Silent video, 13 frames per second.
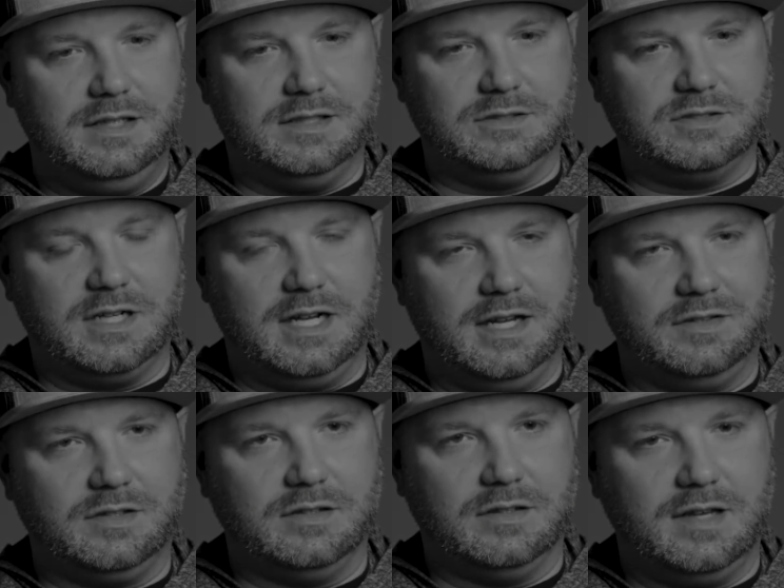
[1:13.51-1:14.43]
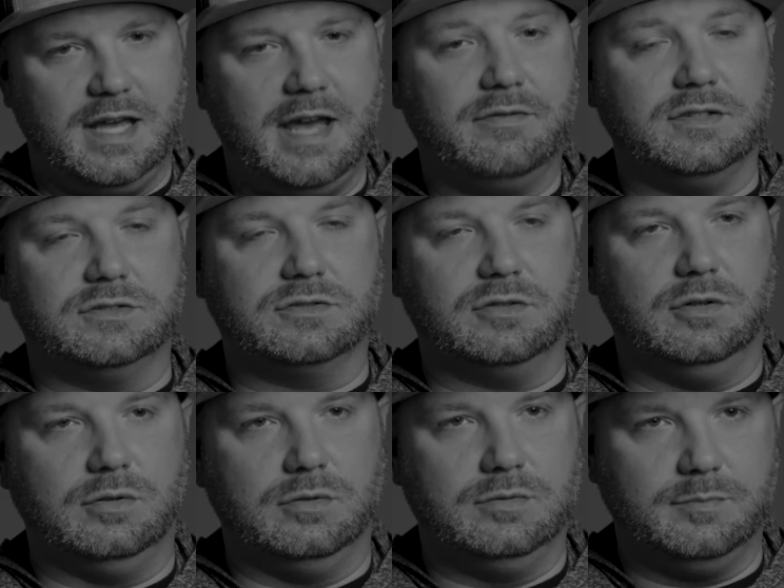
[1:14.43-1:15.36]
and trying to have
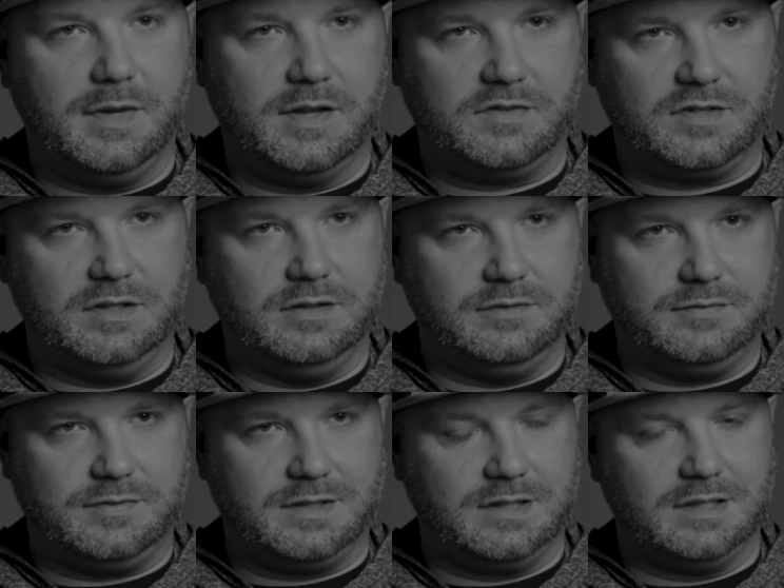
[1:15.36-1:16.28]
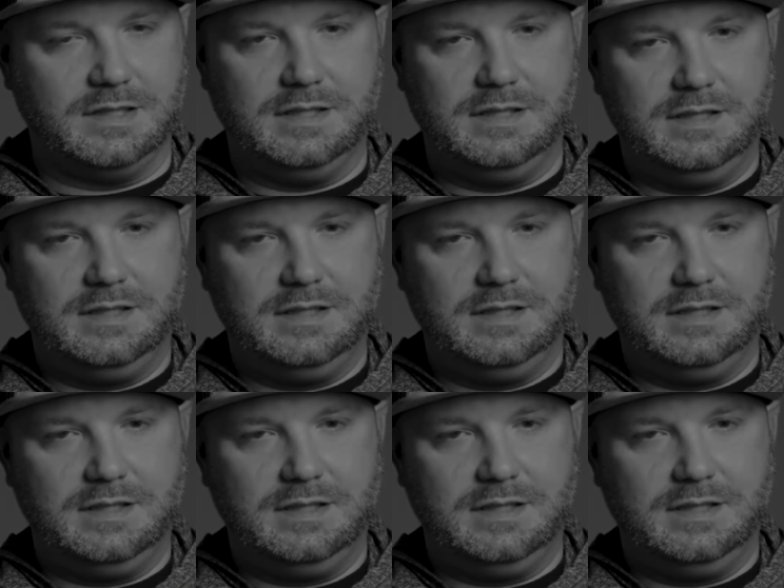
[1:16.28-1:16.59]
control myself, and